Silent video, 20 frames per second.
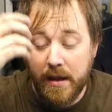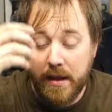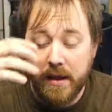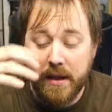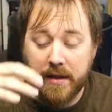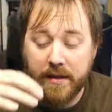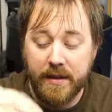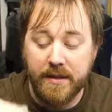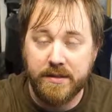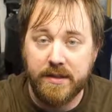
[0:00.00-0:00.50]

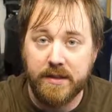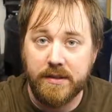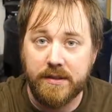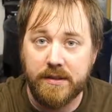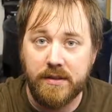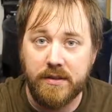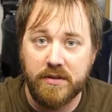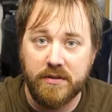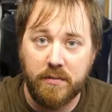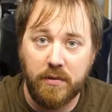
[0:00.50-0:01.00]
In this
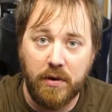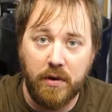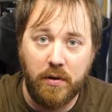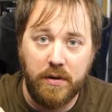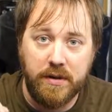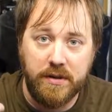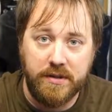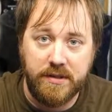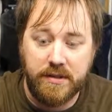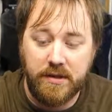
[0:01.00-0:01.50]
instance we're
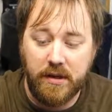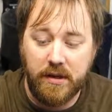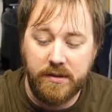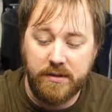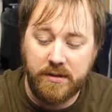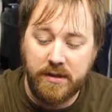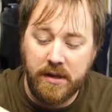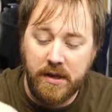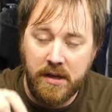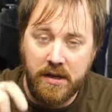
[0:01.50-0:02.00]
going to
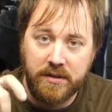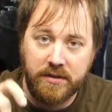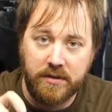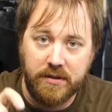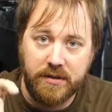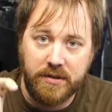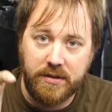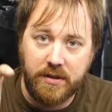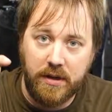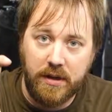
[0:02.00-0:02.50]
studs. So
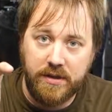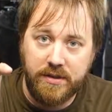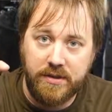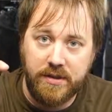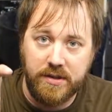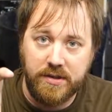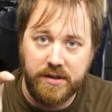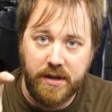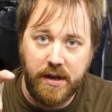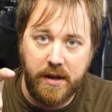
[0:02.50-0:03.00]
the stud is
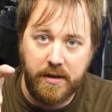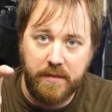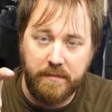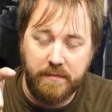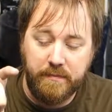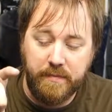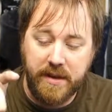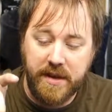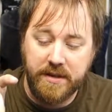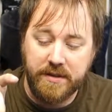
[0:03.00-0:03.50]
just a
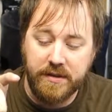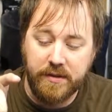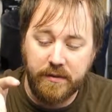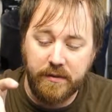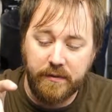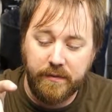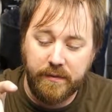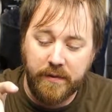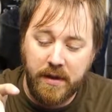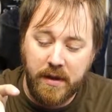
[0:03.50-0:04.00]
piece
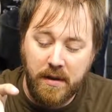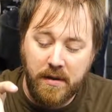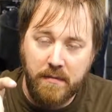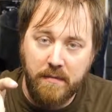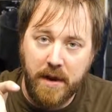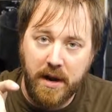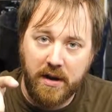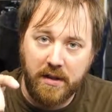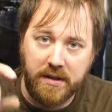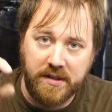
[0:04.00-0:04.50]
of
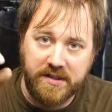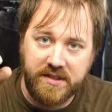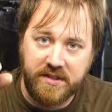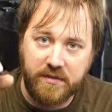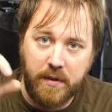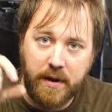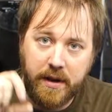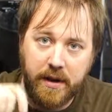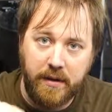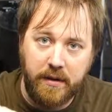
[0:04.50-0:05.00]
metal that's
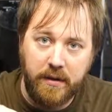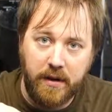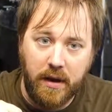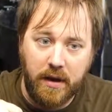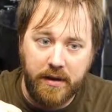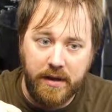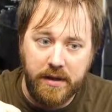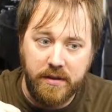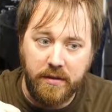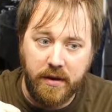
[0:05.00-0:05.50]
threaded
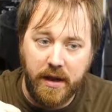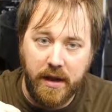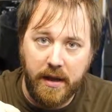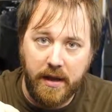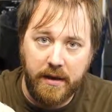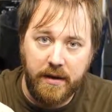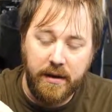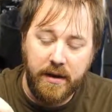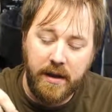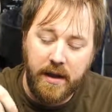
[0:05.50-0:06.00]
on either
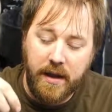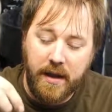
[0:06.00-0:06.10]
end.